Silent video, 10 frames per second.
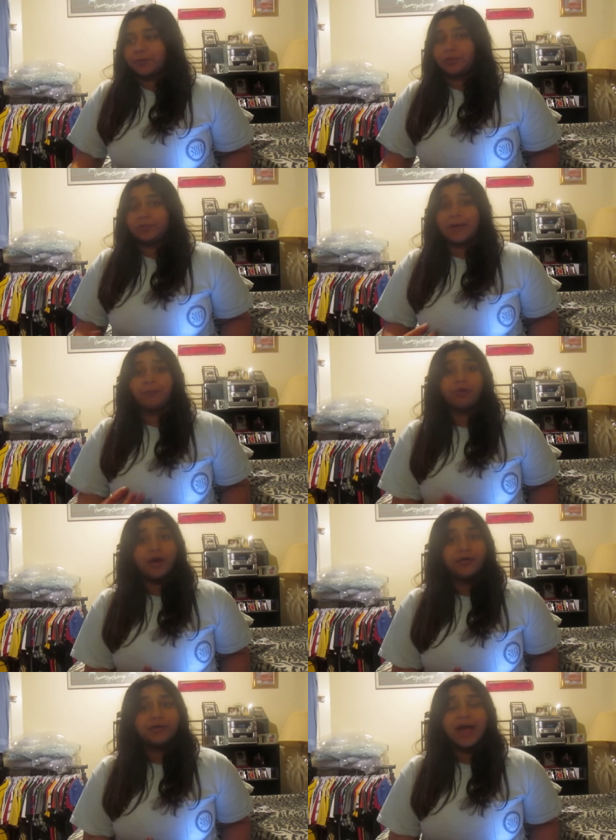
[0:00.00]
me when my
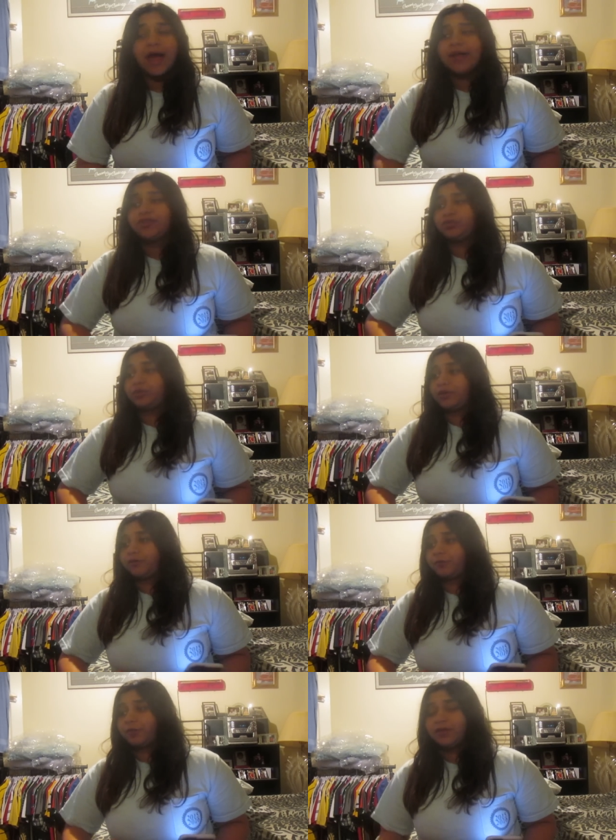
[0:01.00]
brother died. You were
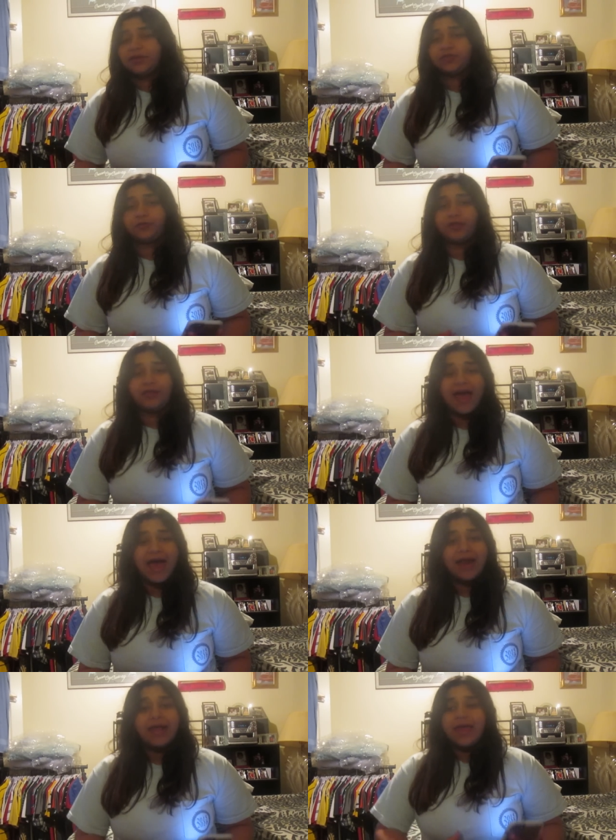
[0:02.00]
there for this, for
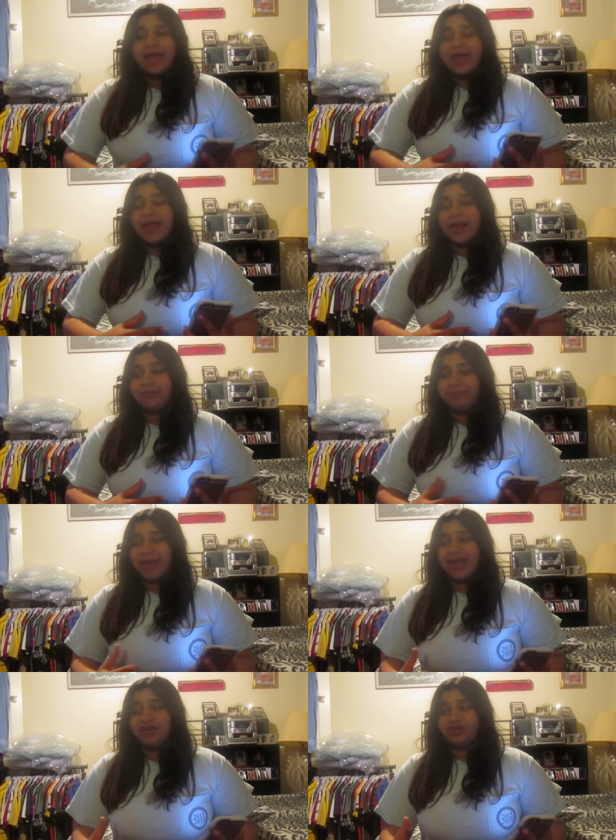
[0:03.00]
that. And
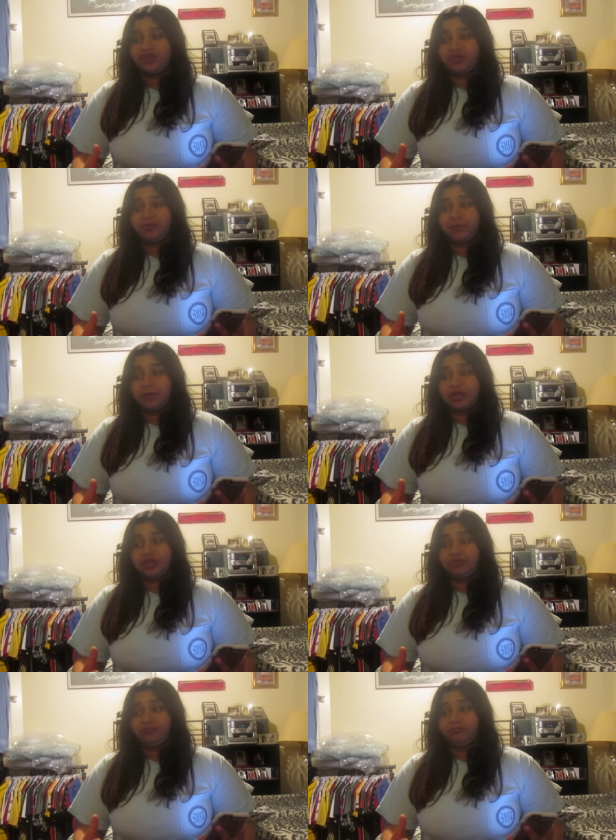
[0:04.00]
Paige is just pretty
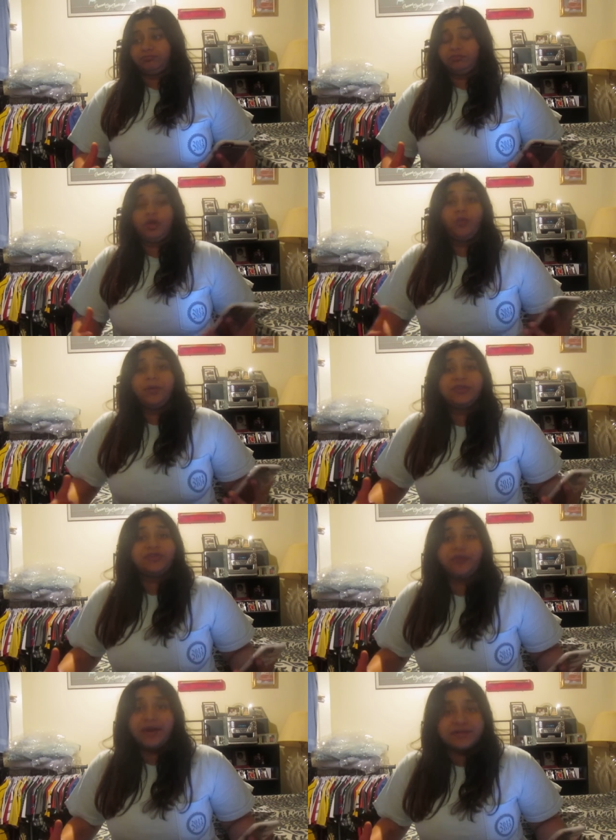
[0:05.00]
much
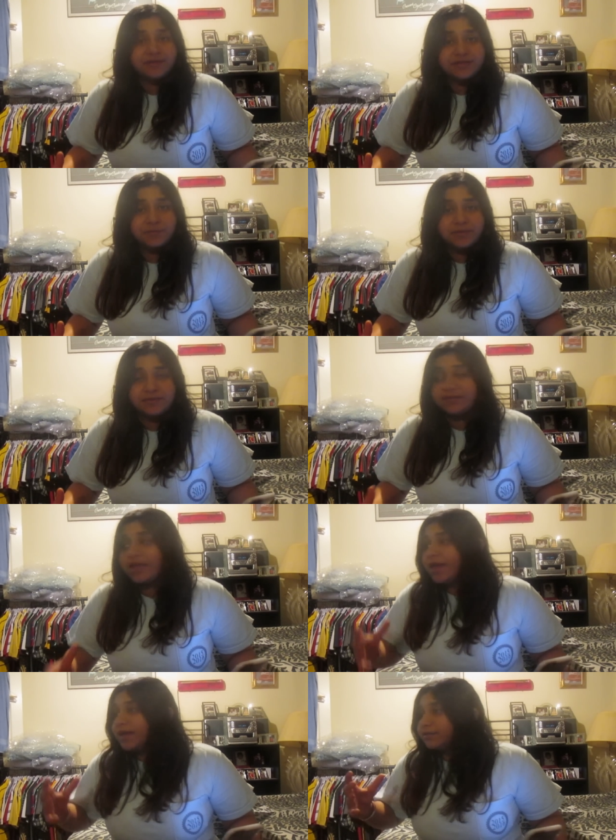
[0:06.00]
nobody's friends in this business.
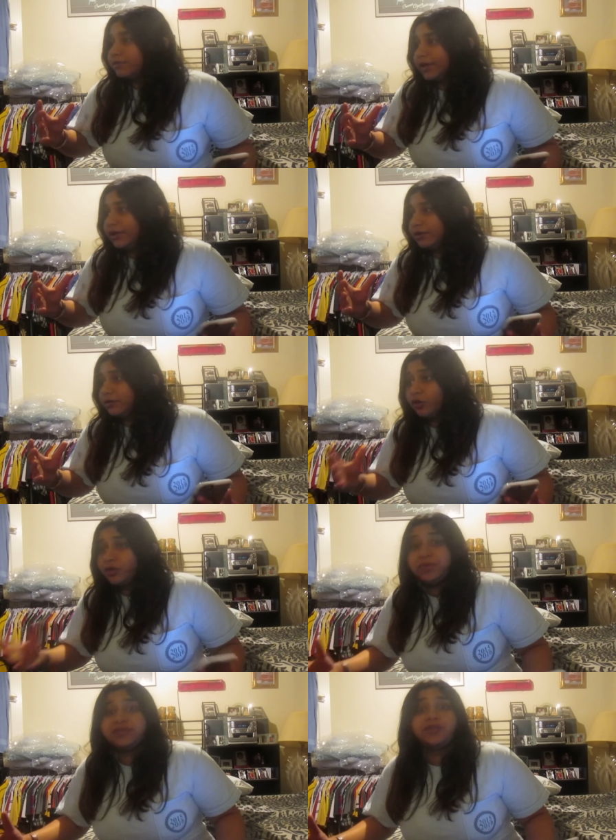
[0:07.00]
The
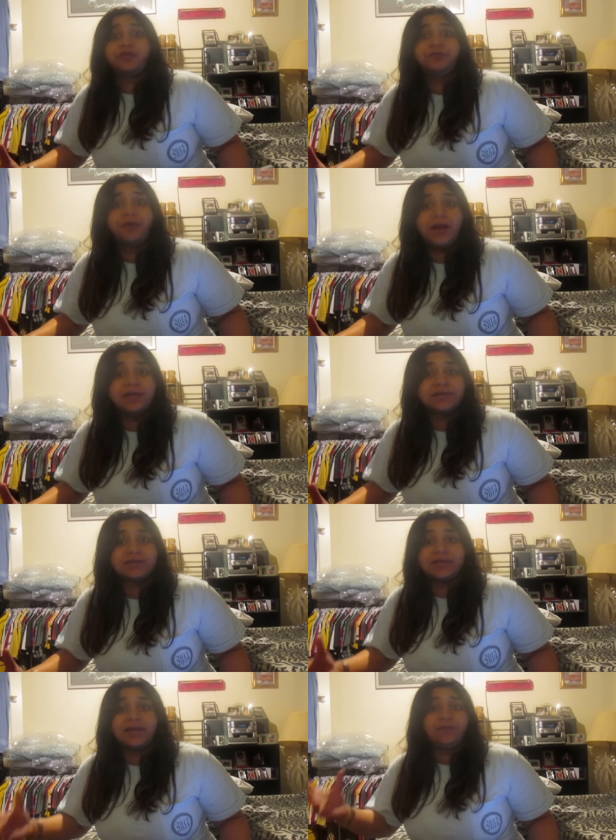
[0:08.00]
only reason they're friends
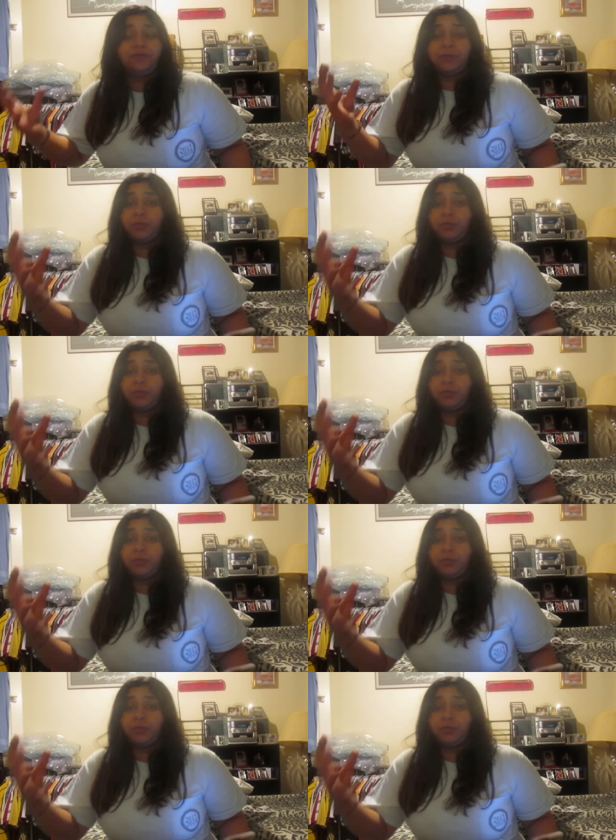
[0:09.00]
is to get from